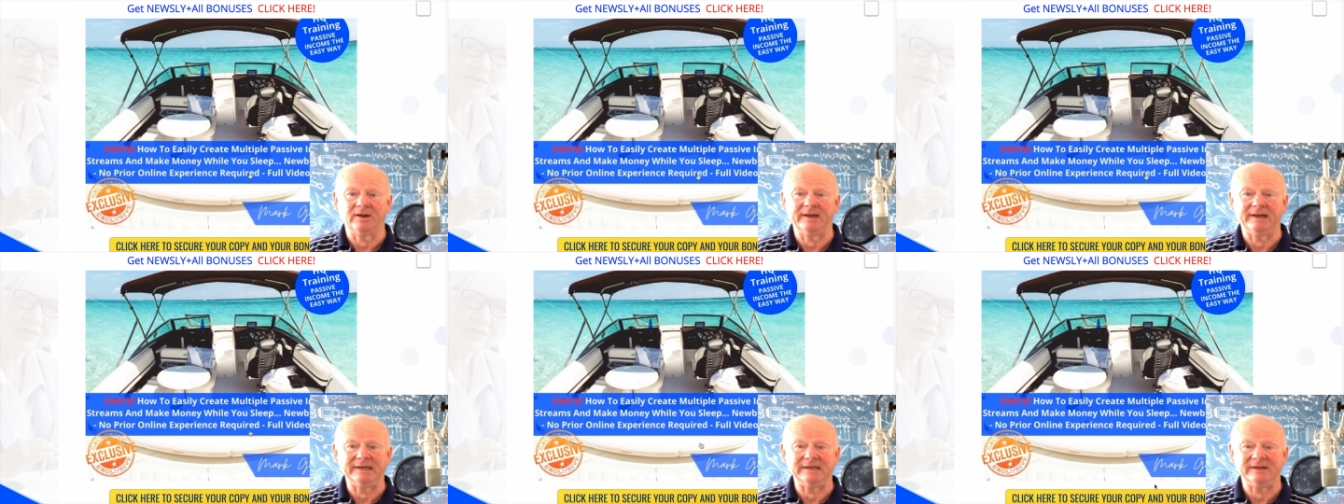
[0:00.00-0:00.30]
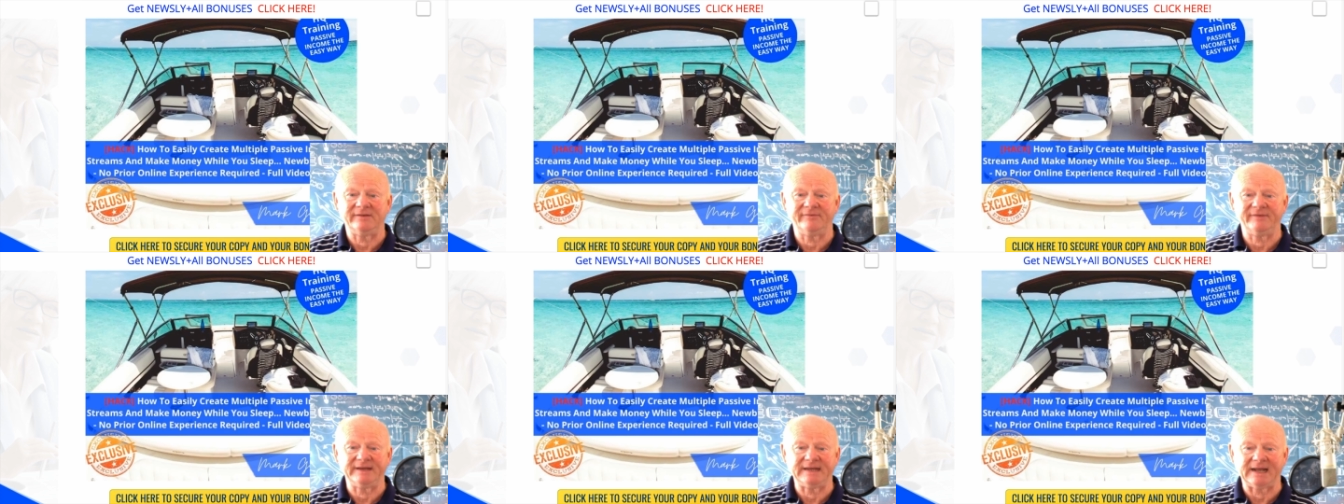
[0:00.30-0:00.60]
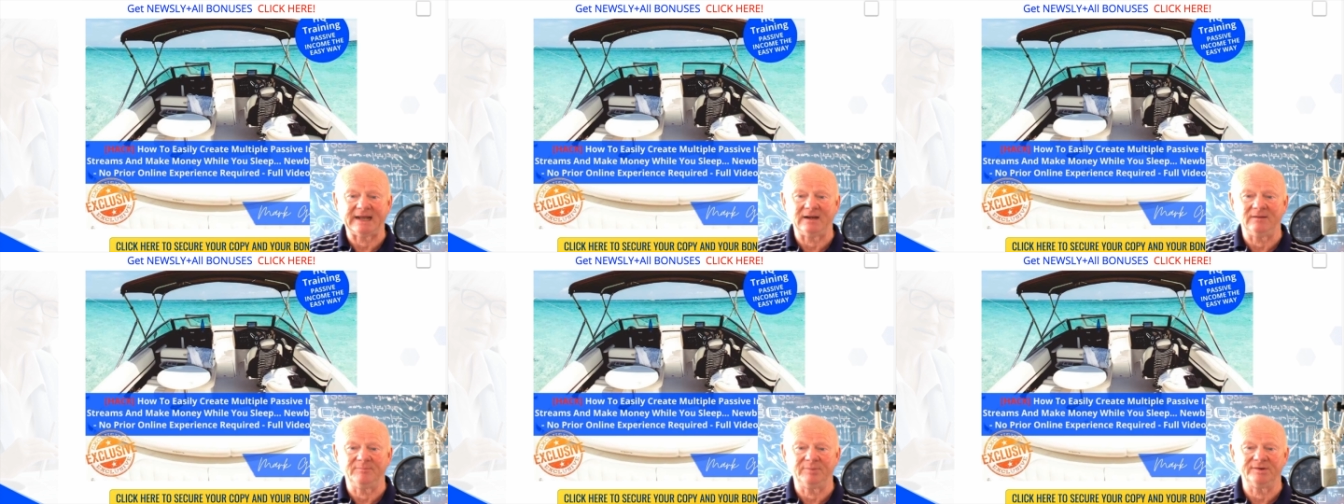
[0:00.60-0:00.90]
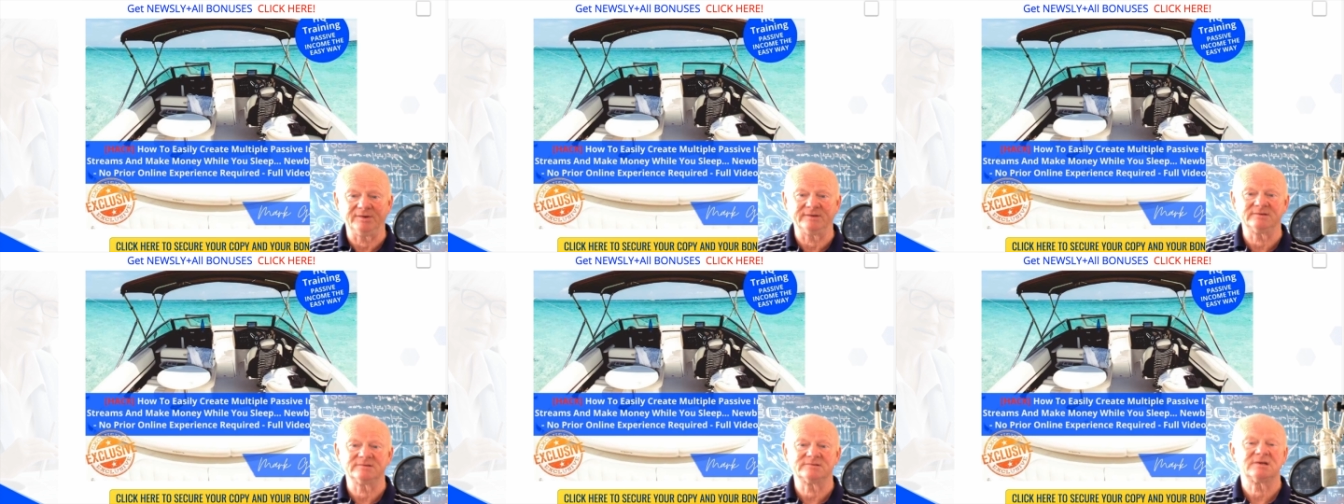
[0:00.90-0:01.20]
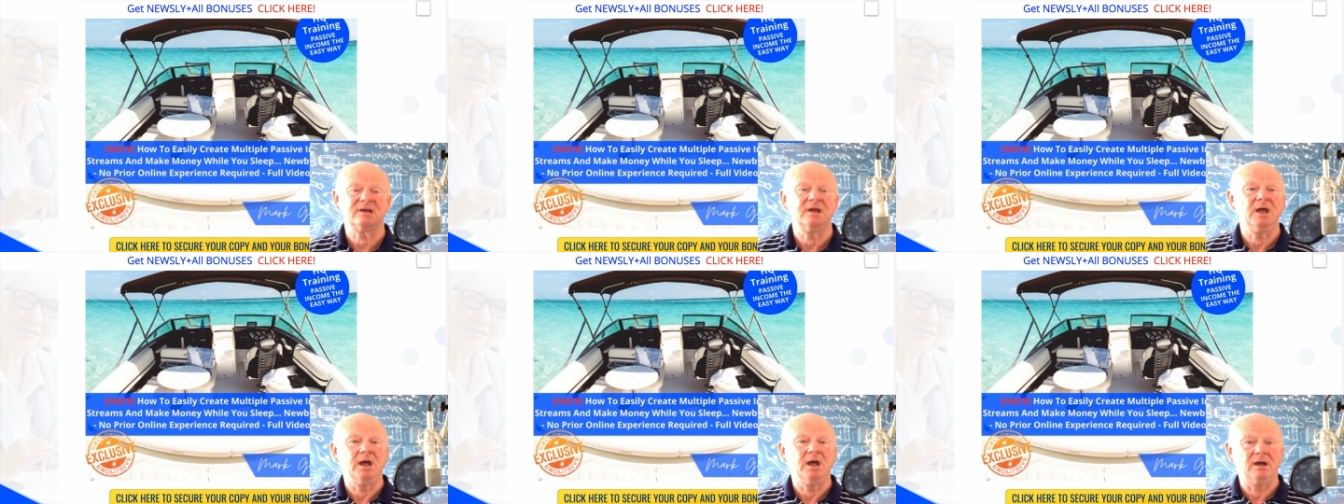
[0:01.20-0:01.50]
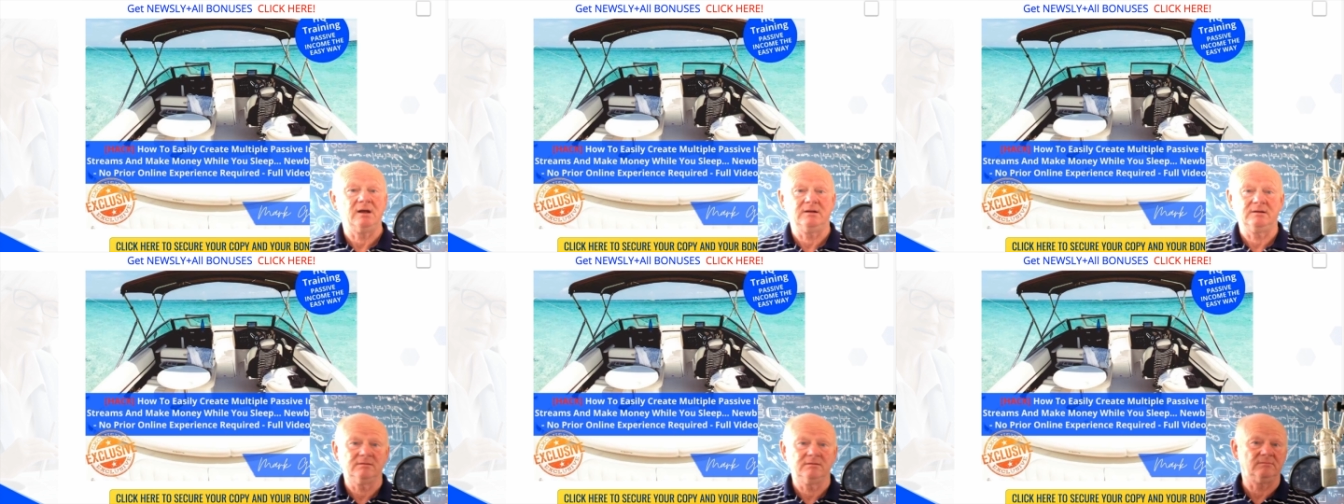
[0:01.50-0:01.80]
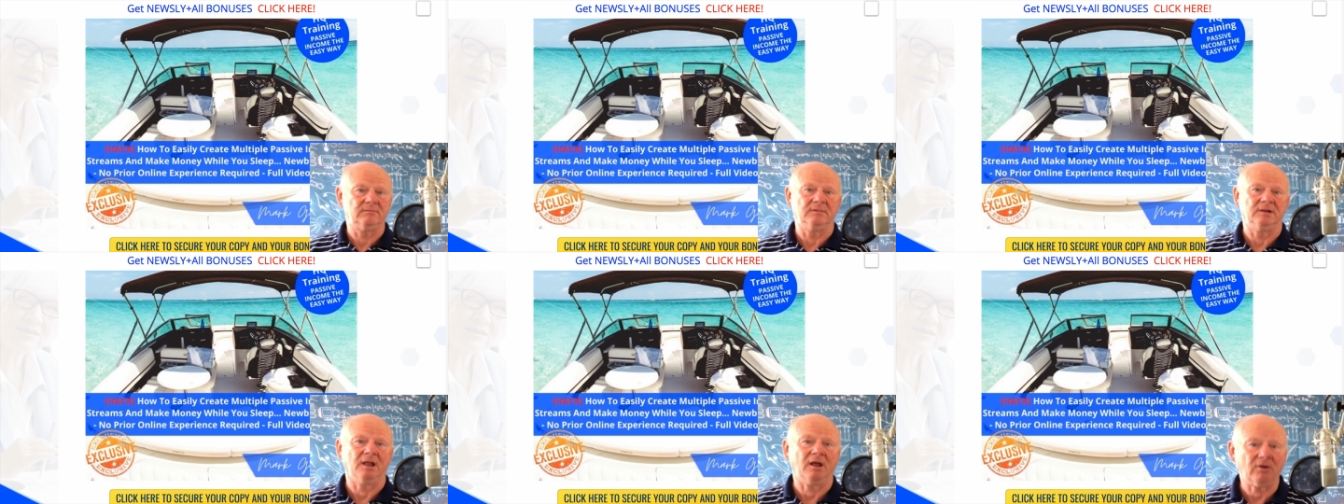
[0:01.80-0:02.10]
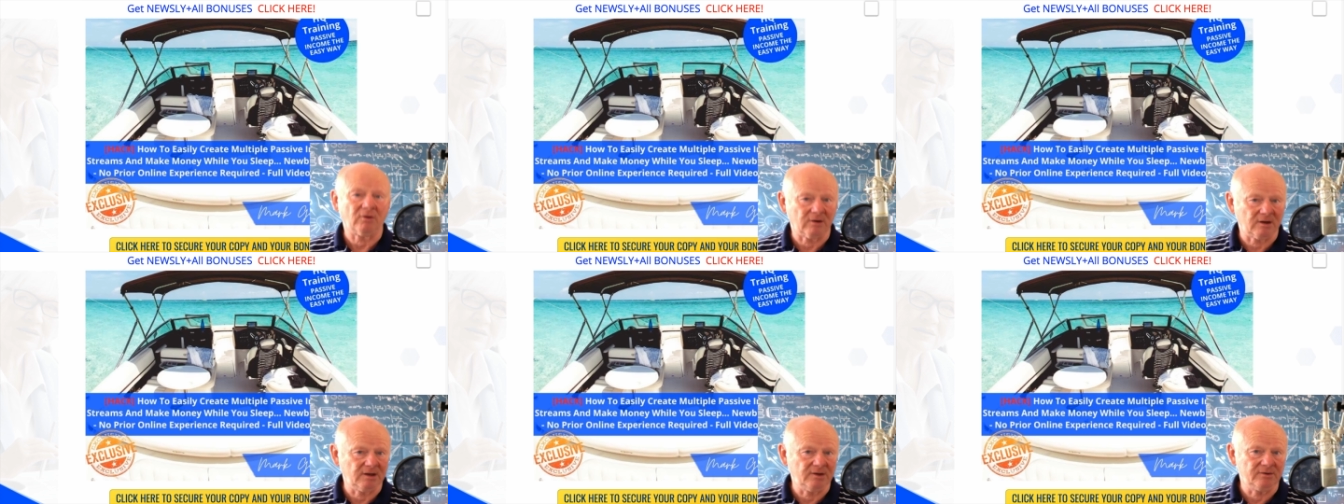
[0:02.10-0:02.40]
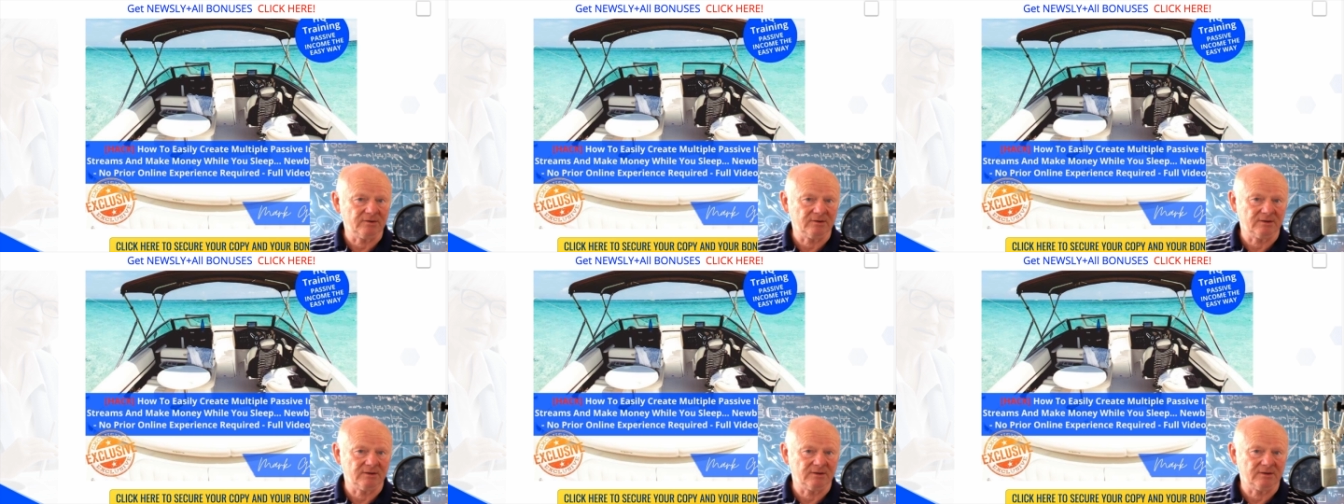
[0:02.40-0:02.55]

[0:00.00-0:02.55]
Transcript: any of the yellow buttons, lock uh,